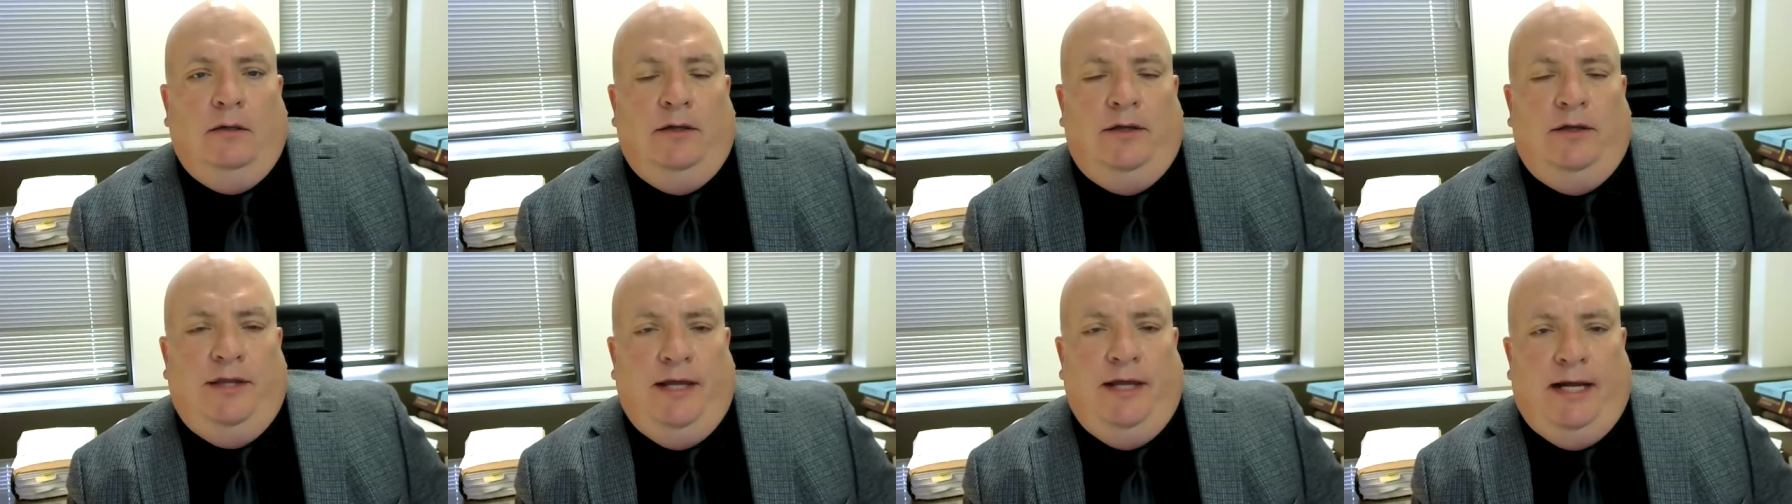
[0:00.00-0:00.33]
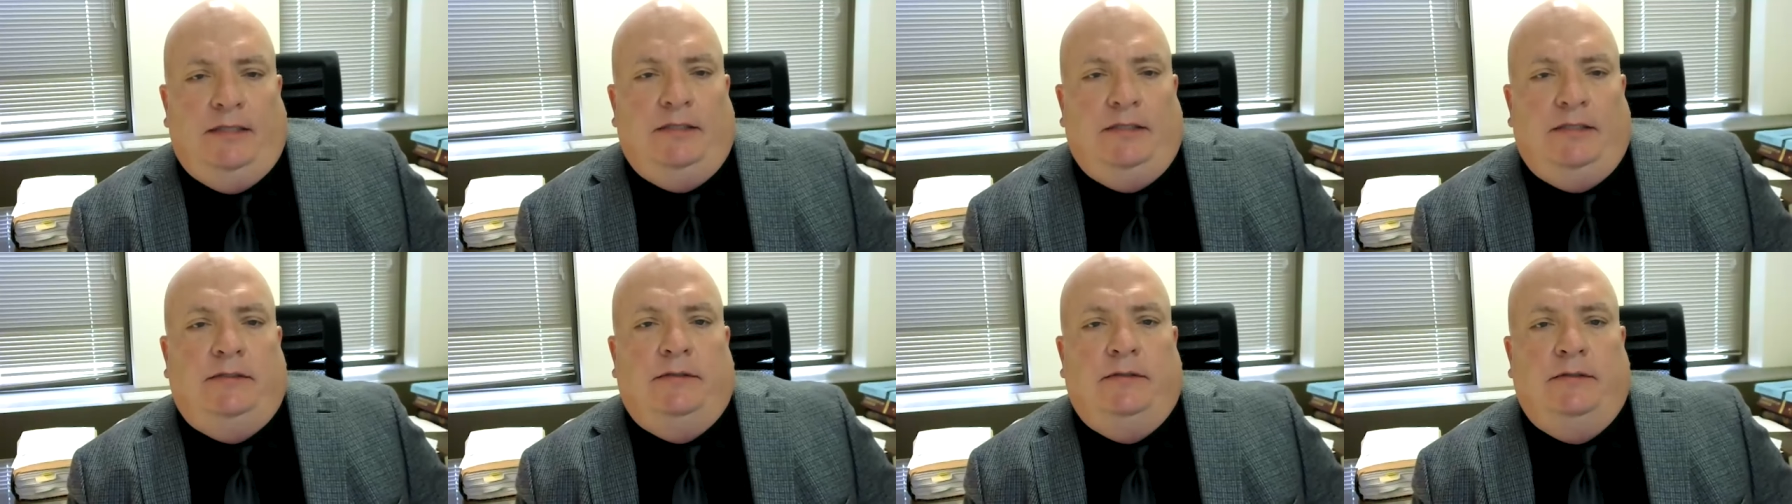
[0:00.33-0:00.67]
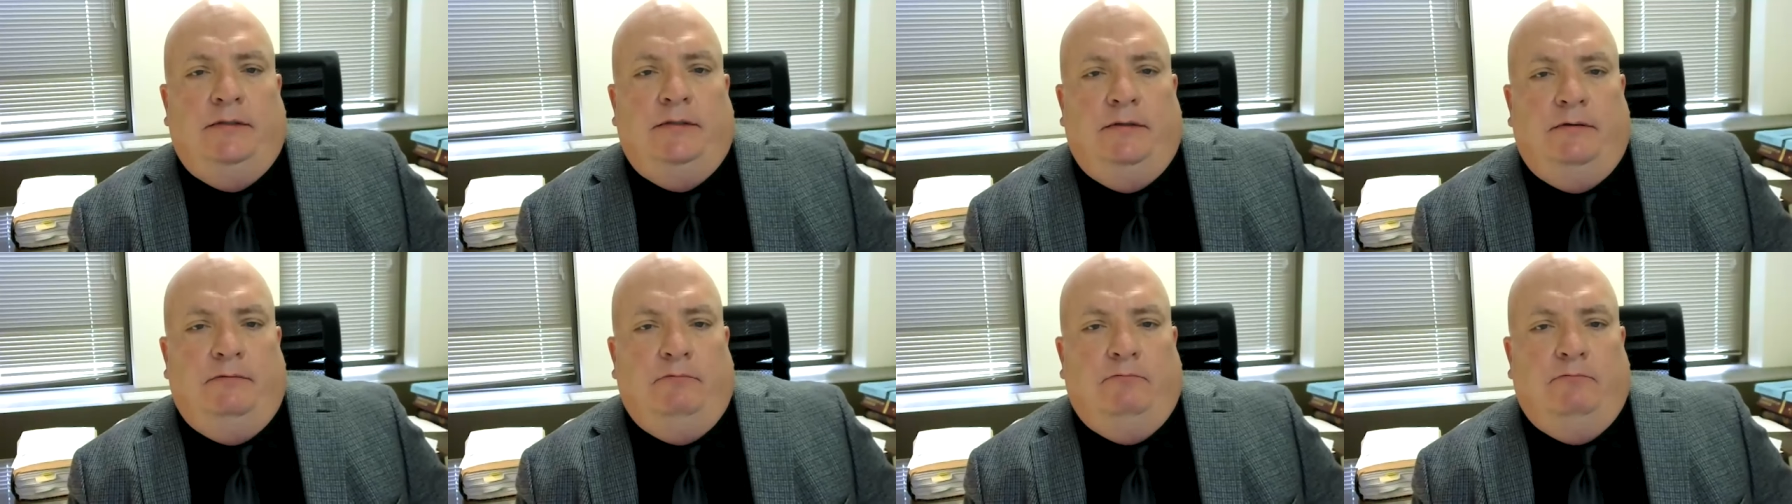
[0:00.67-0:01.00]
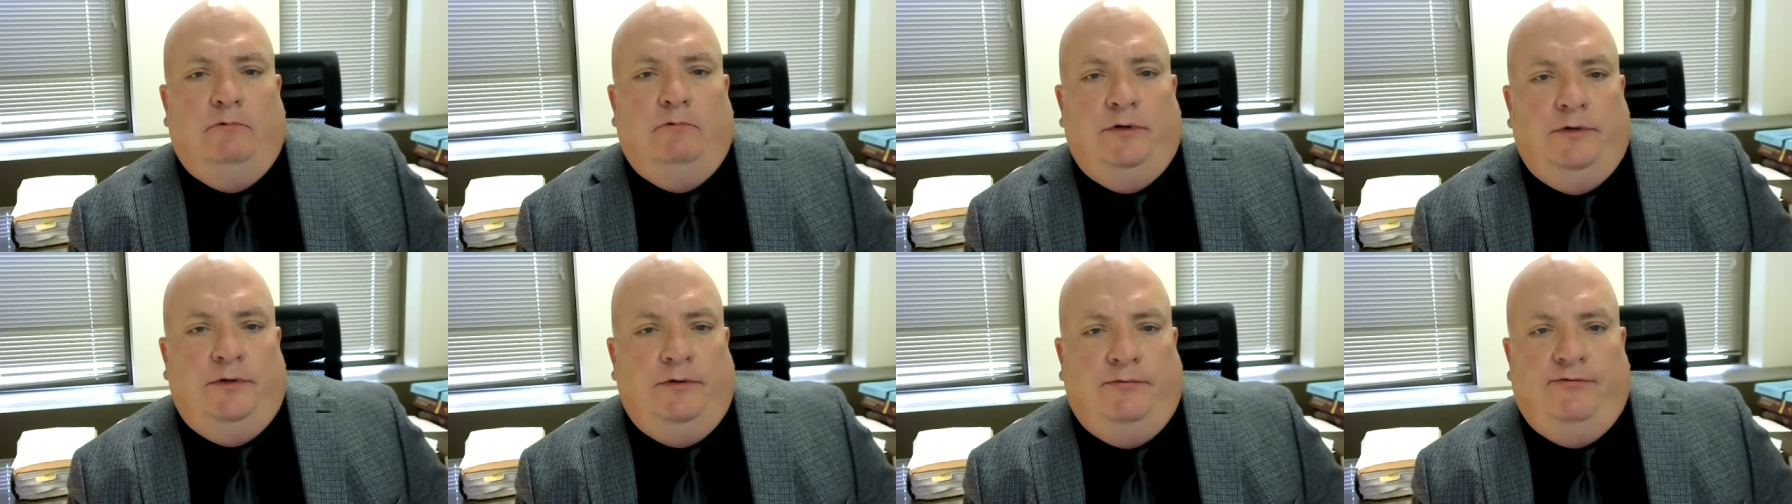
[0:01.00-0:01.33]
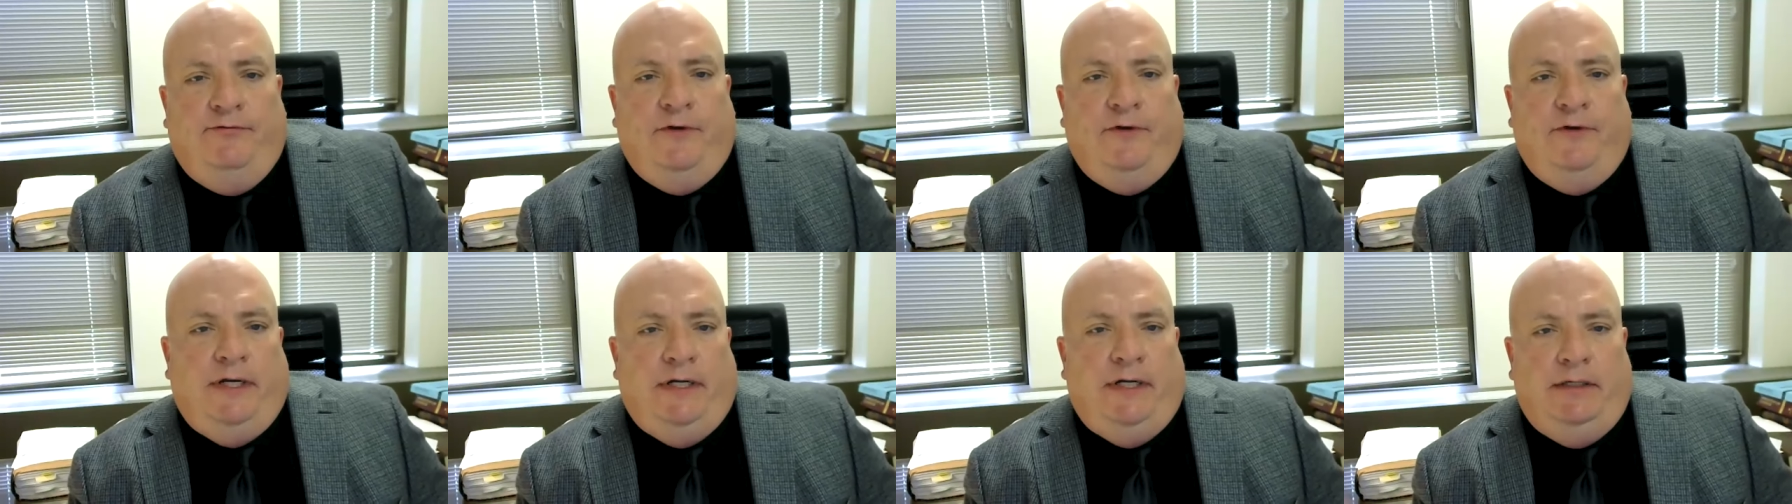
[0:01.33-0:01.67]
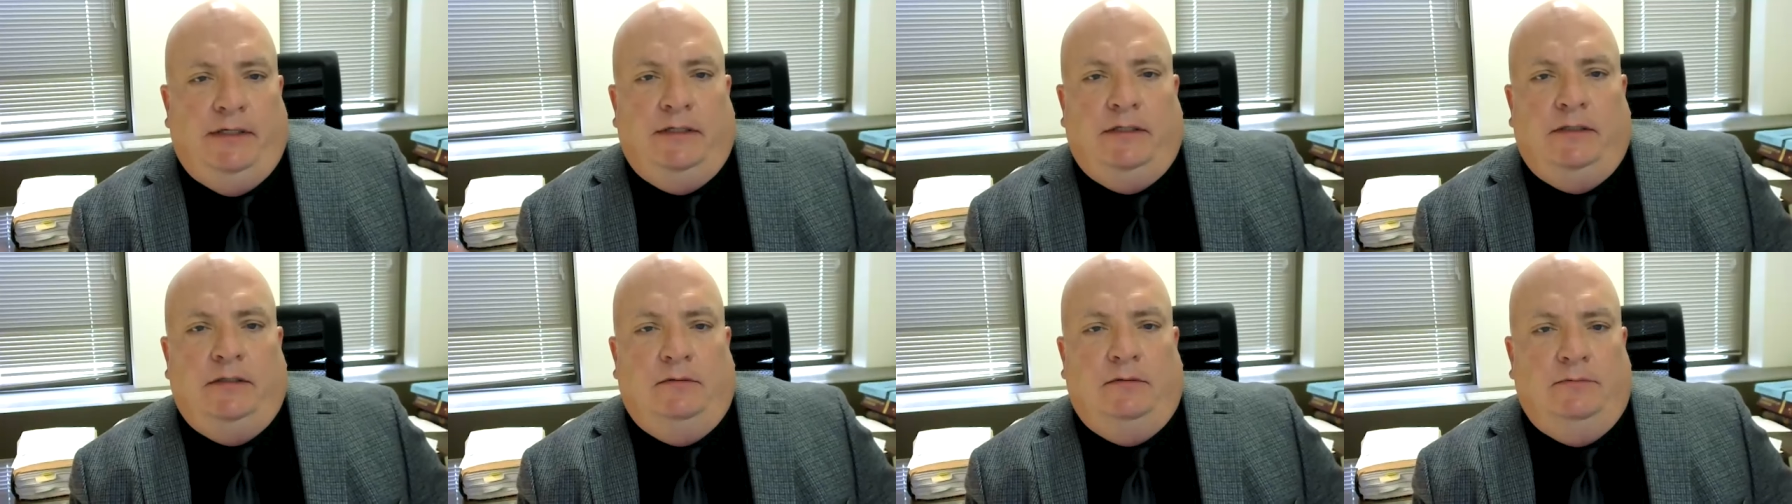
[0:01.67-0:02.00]
that's where the
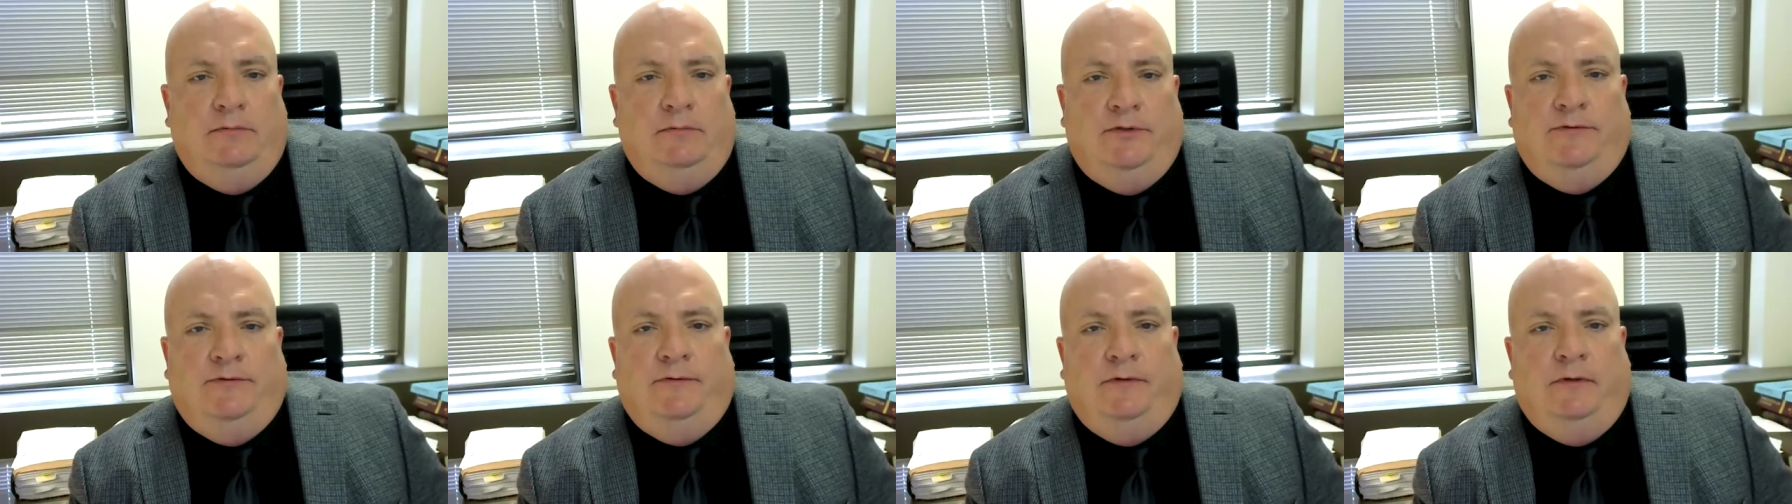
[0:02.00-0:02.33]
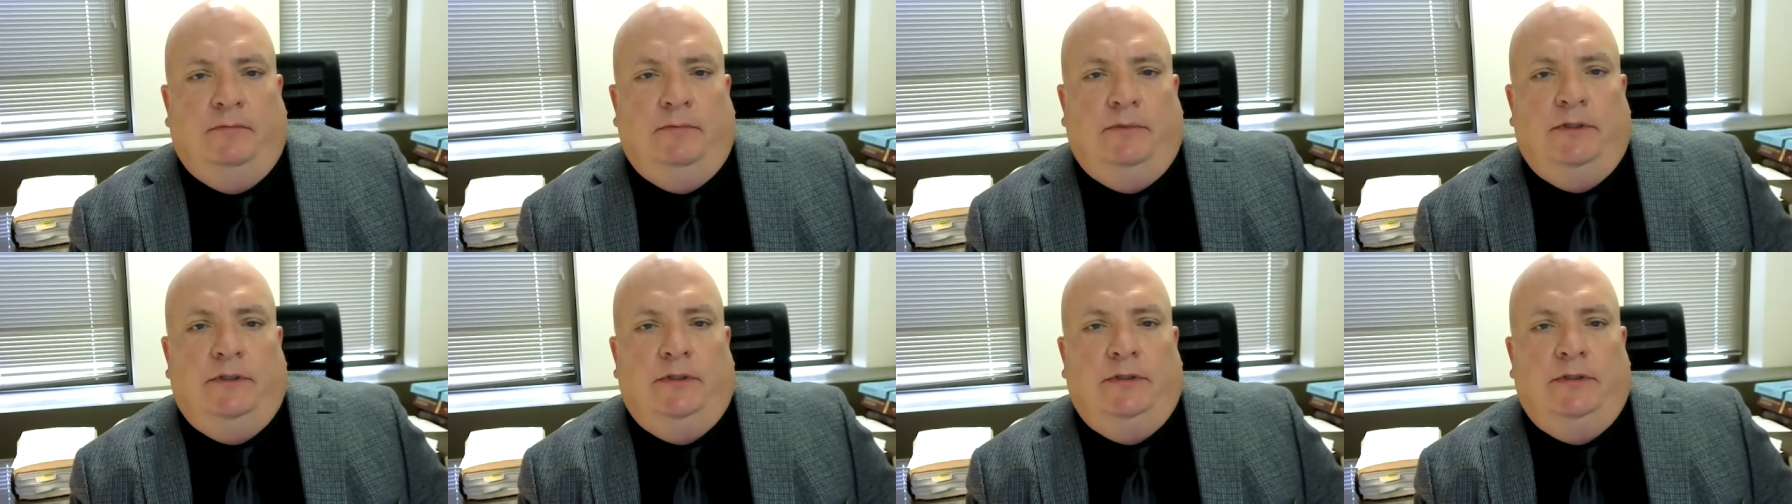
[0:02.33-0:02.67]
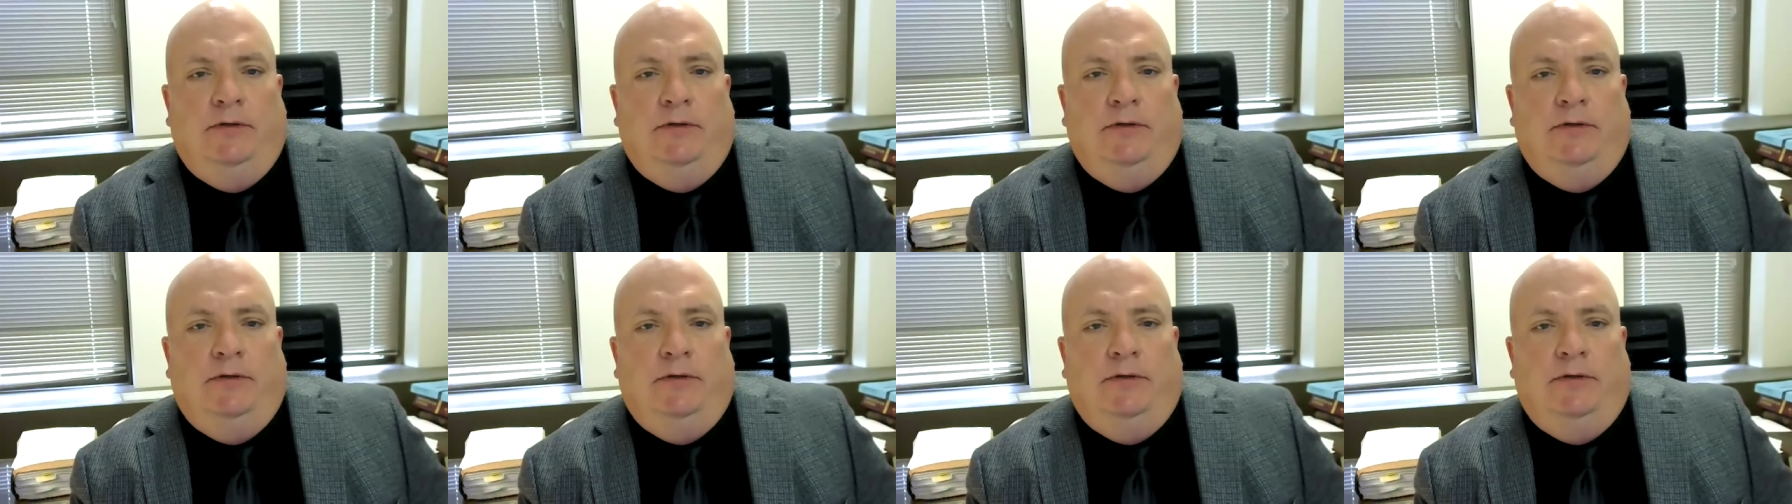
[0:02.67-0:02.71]
fight comes from.